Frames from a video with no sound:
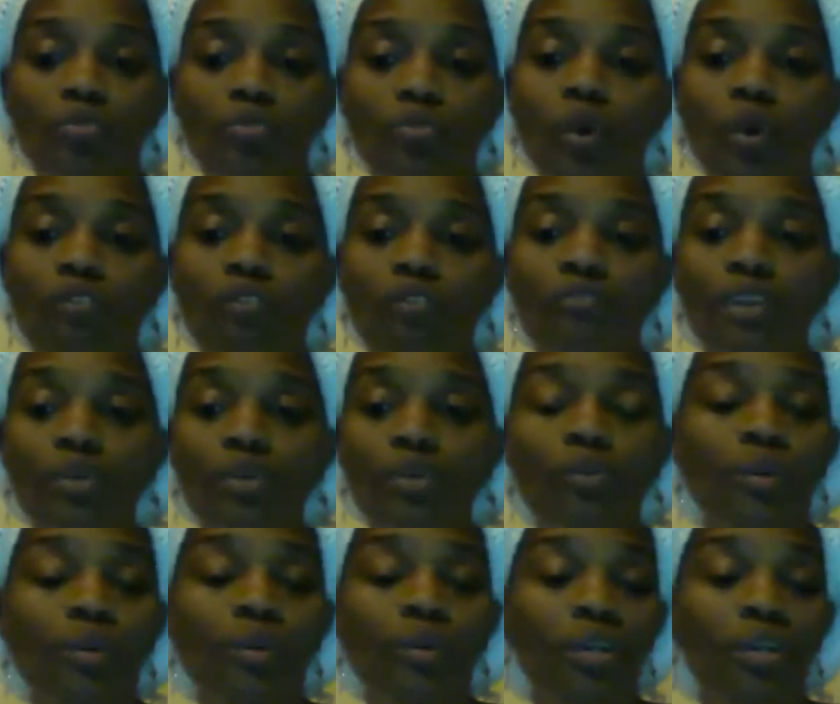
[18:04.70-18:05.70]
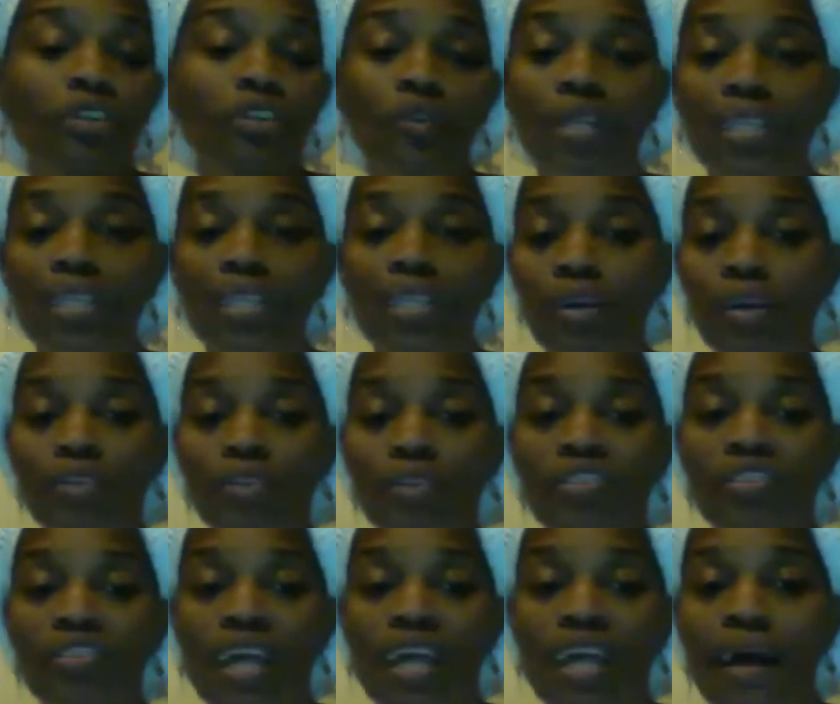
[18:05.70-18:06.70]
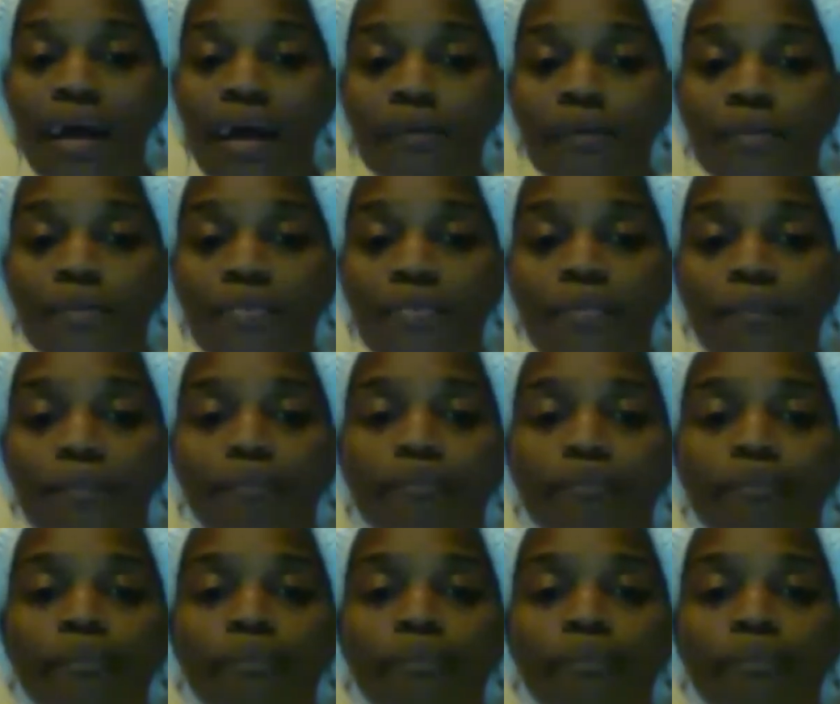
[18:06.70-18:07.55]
its worldview during those times.